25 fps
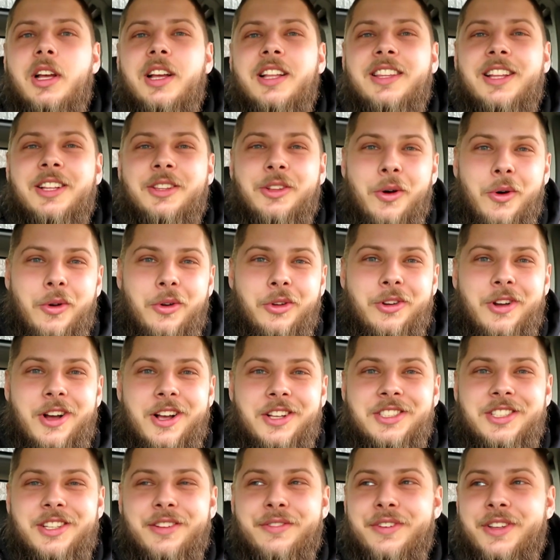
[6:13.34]
The total
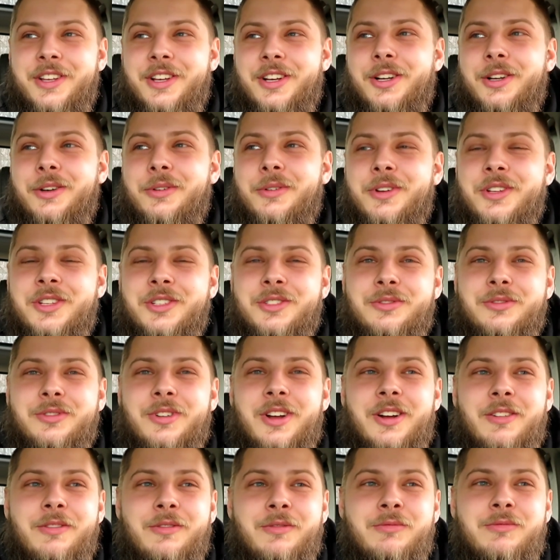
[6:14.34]
cost of the vehicle is
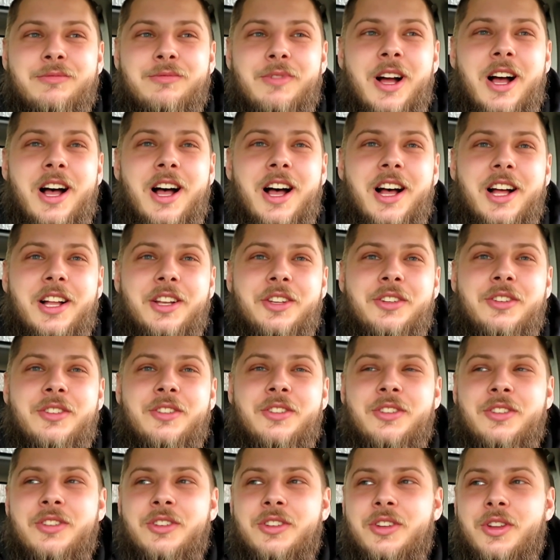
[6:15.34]

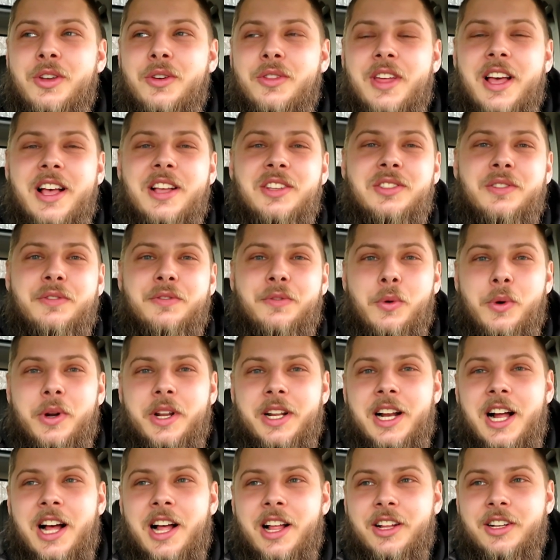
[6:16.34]

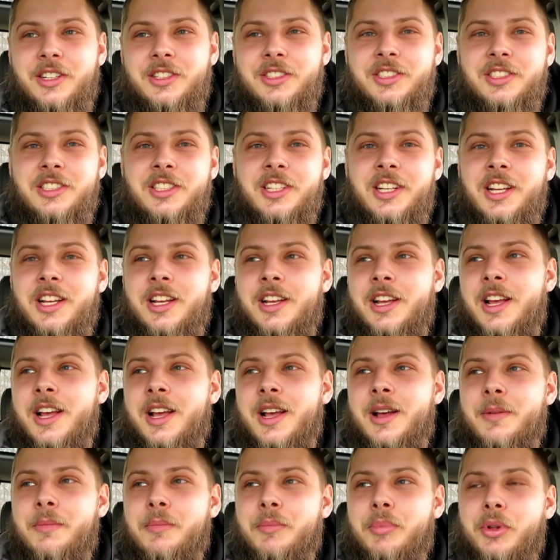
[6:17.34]
$2,040.
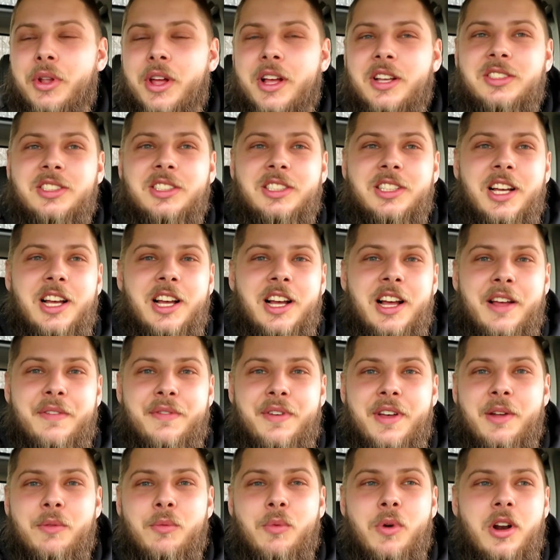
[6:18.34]
Plus, I
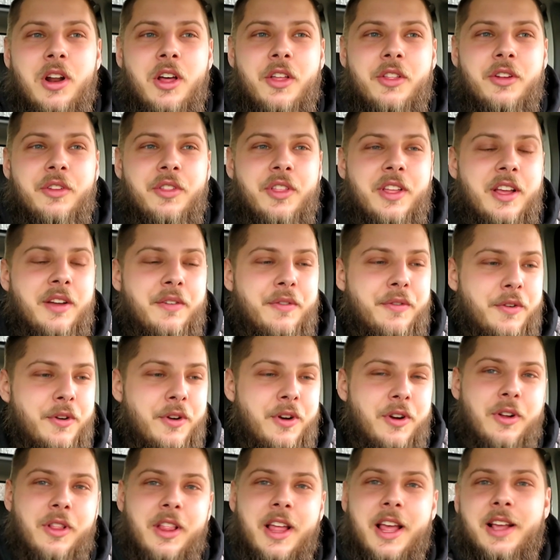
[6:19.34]
found one other thing
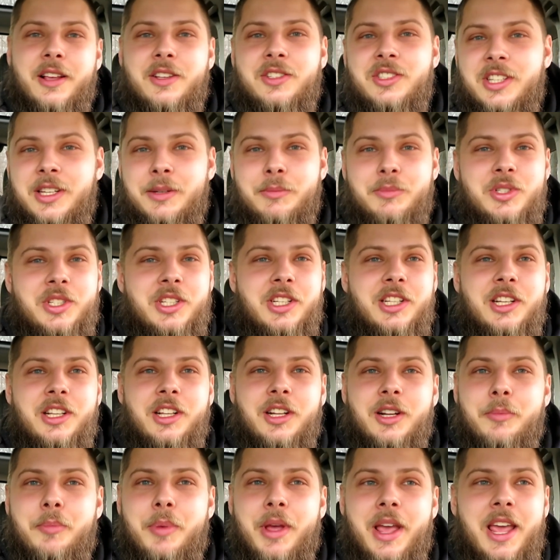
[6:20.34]
for like seam
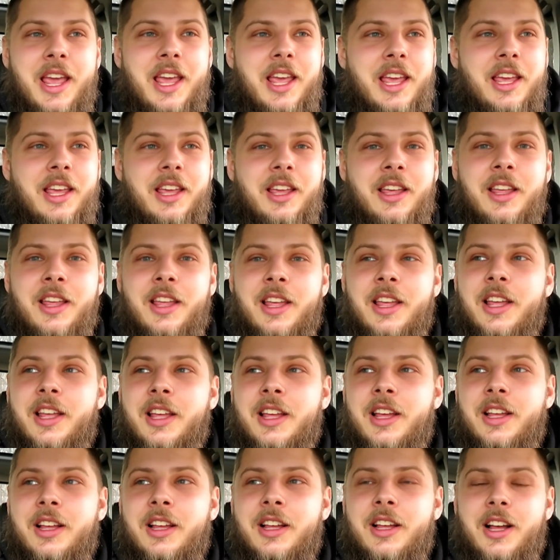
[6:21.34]
sealer, paint,
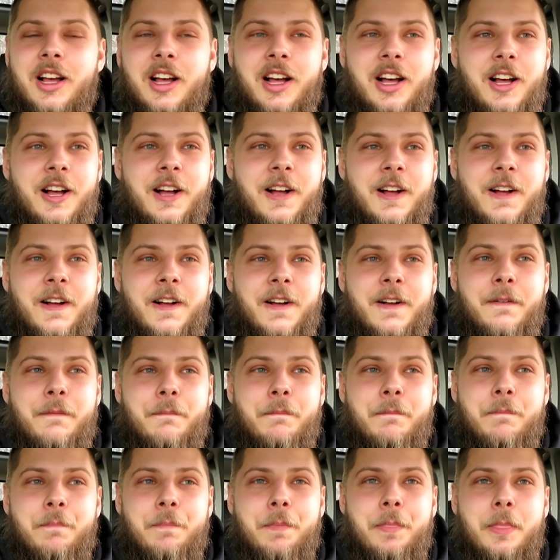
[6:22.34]

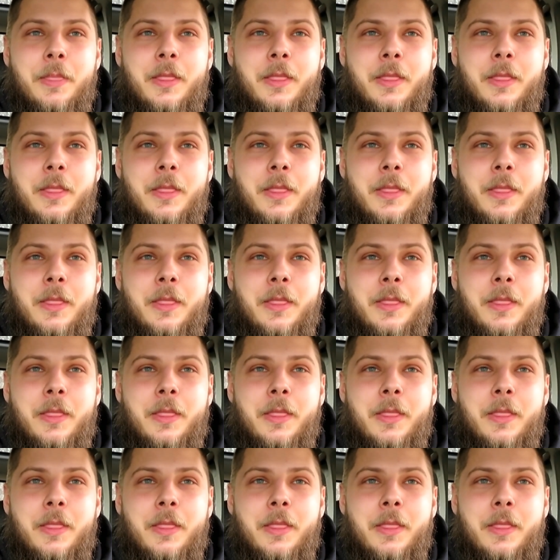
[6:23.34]
window